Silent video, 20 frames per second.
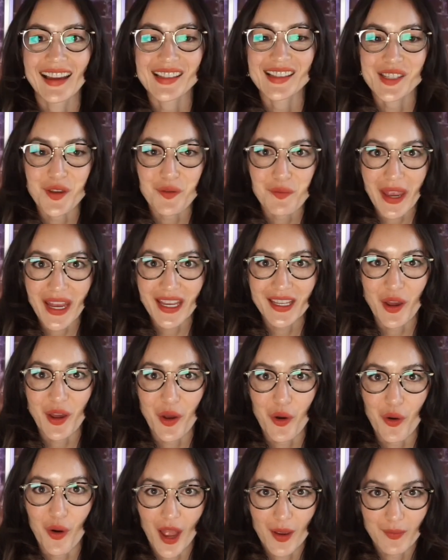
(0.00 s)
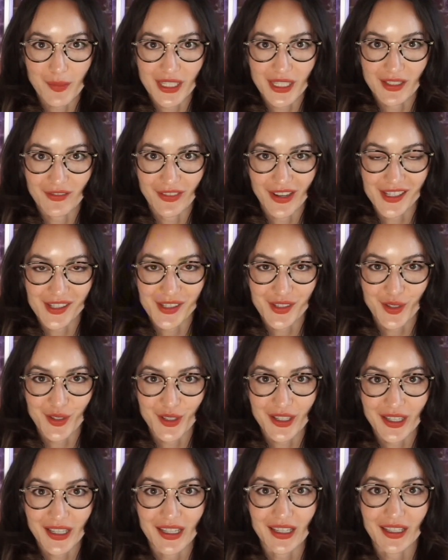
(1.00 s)
As you may know, I'm an
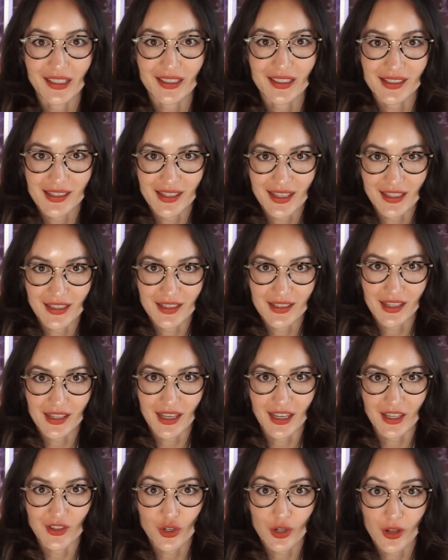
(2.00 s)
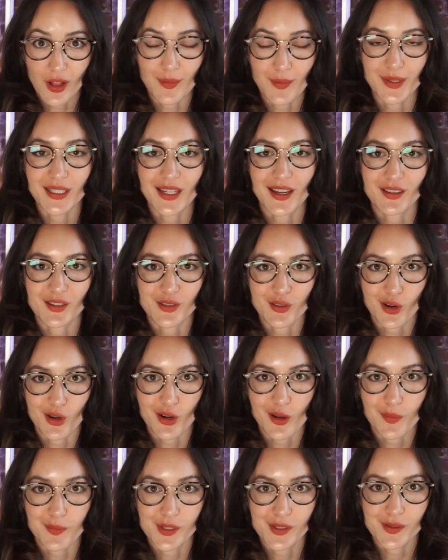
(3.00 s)
investor in seed stage climate tech
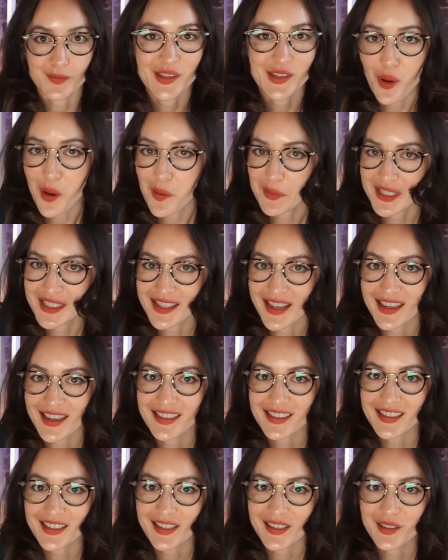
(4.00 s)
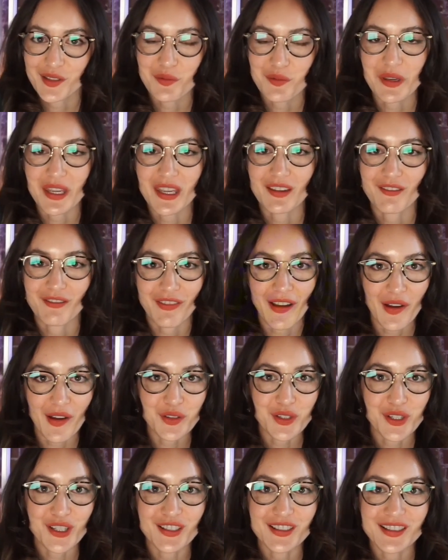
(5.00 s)
startups, so I'm excited to meet
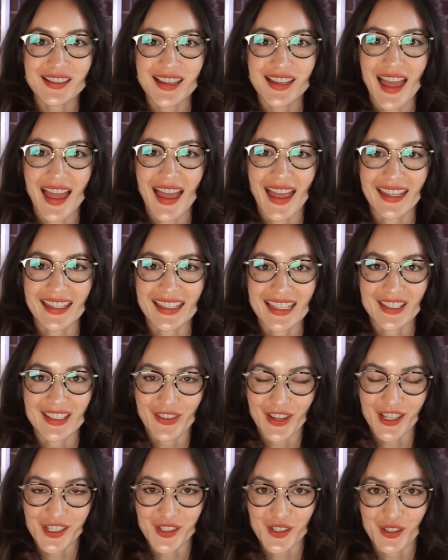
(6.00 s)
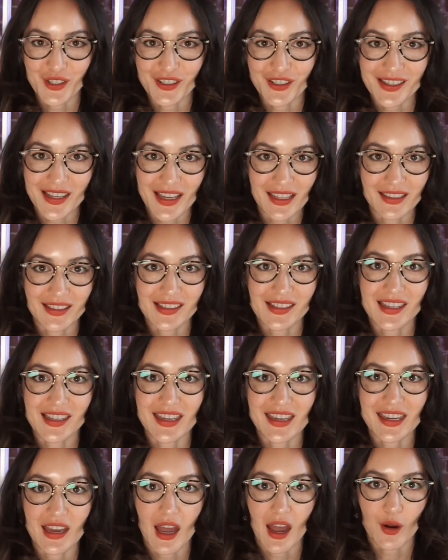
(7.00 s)
founders and investors and
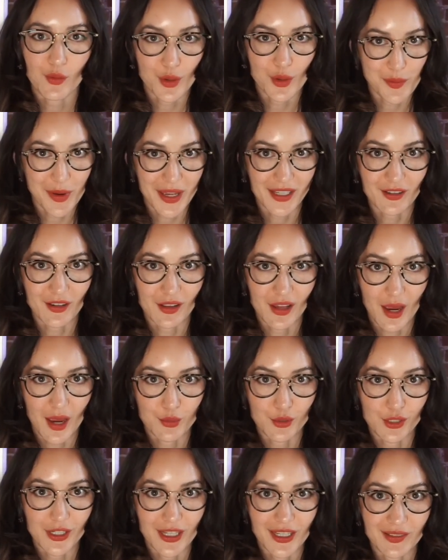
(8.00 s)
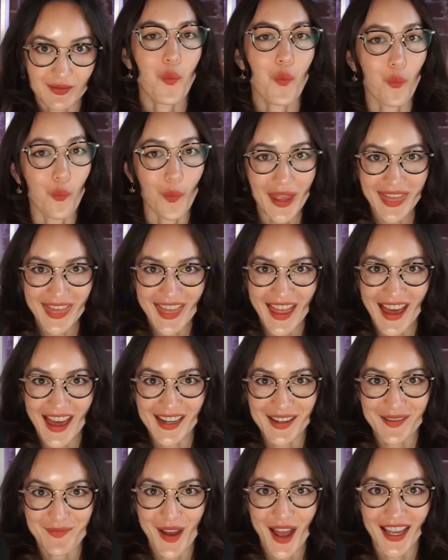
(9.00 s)
see how we might collaborate. With that
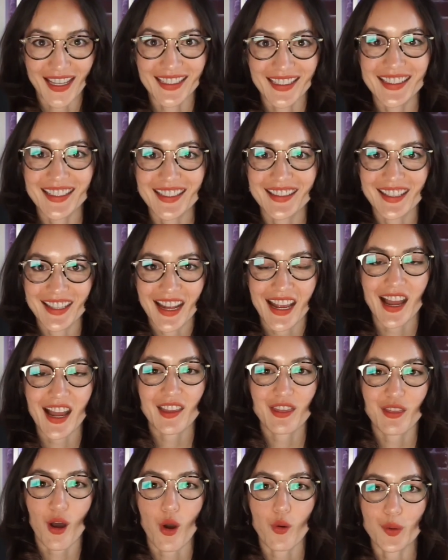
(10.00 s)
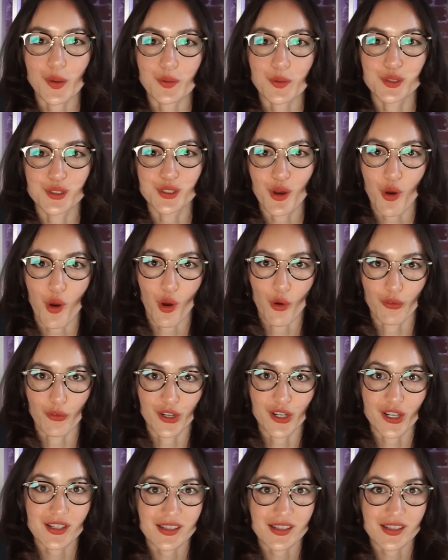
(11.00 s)
in mind, today I thought we would go over